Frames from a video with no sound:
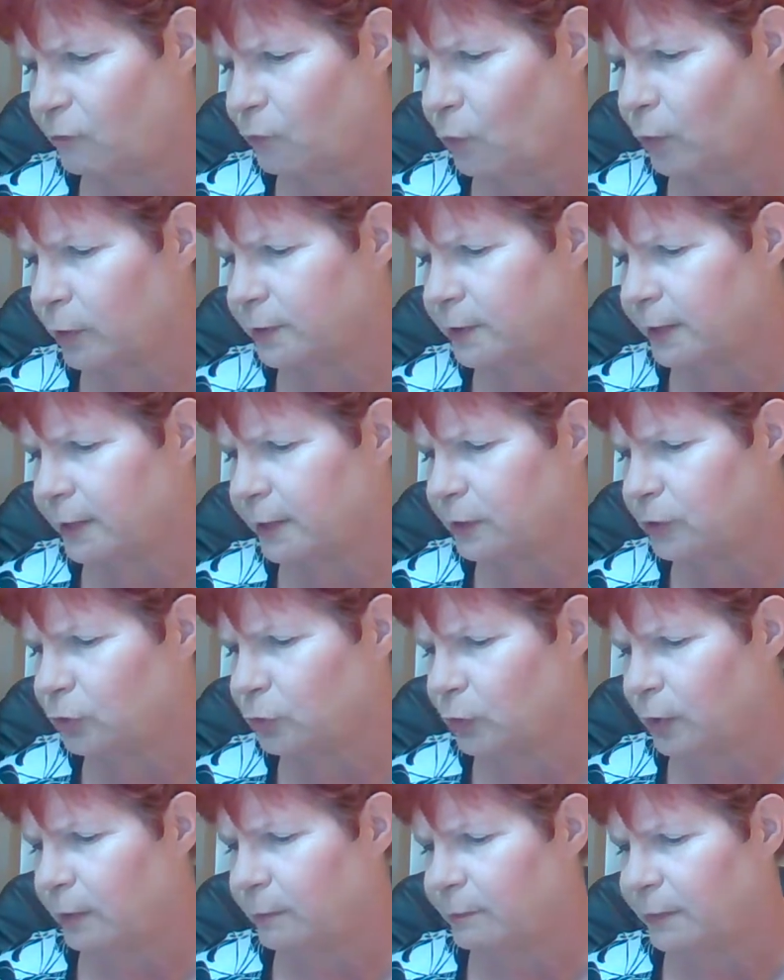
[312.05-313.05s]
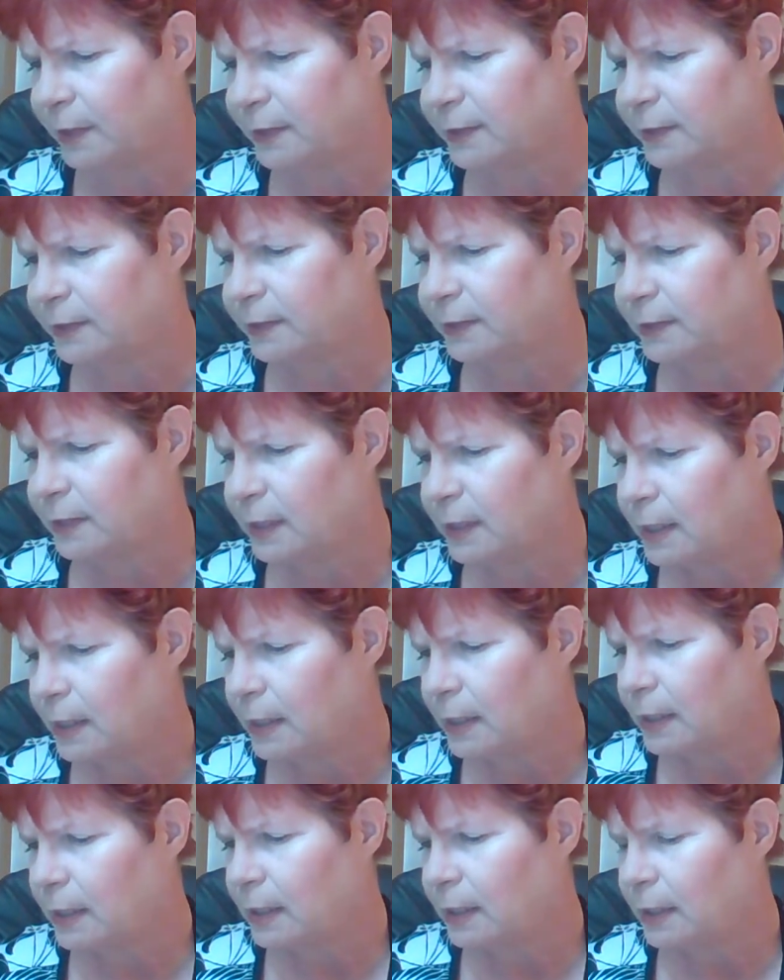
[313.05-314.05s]
14 treatments.
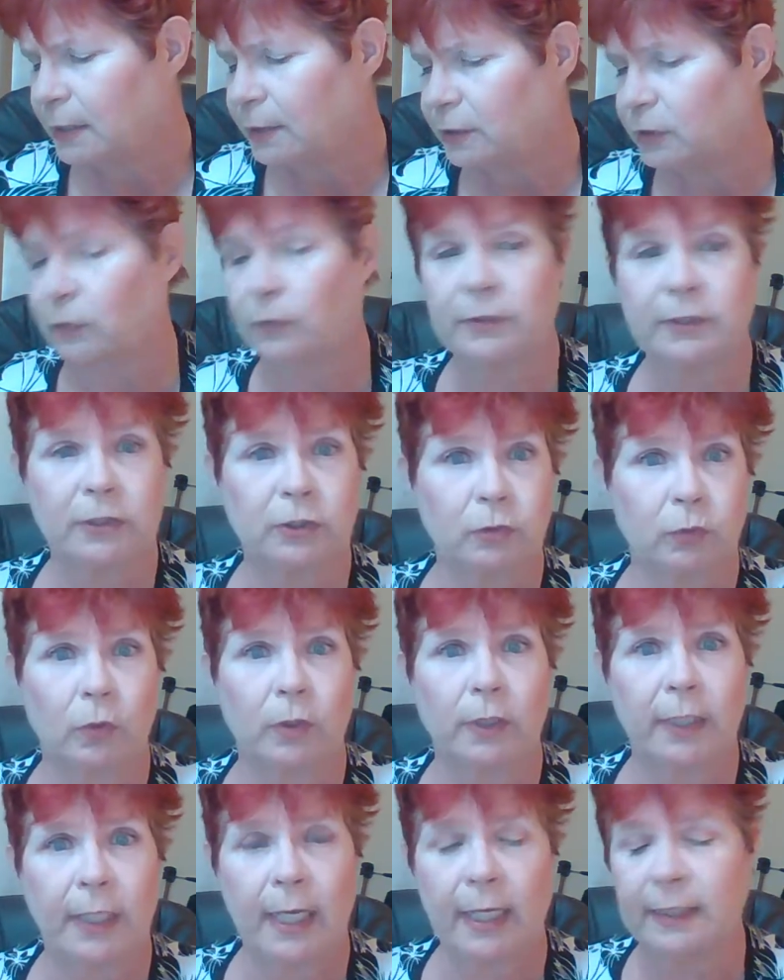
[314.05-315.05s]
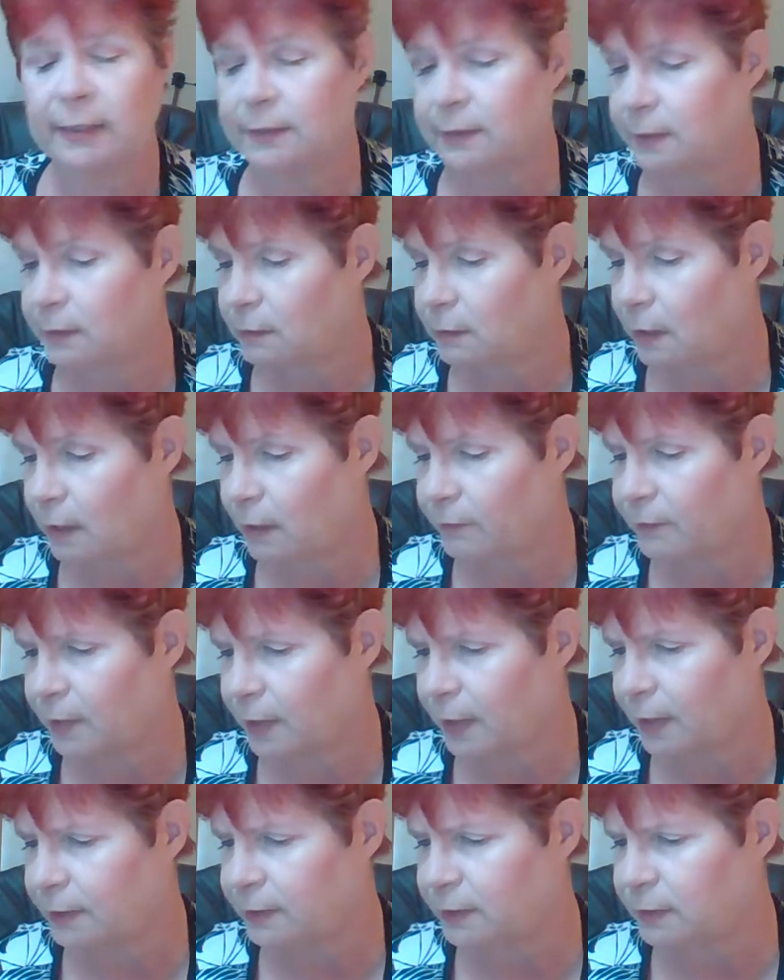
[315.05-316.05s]
So it's 28 of the
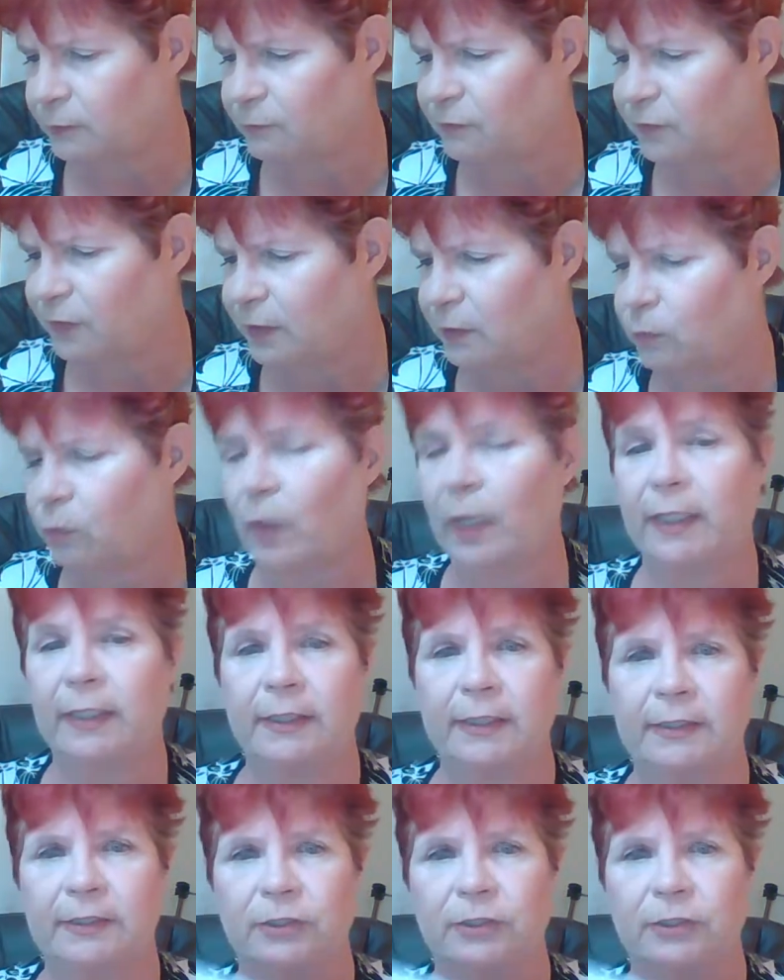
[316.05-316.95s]
custom fit whitening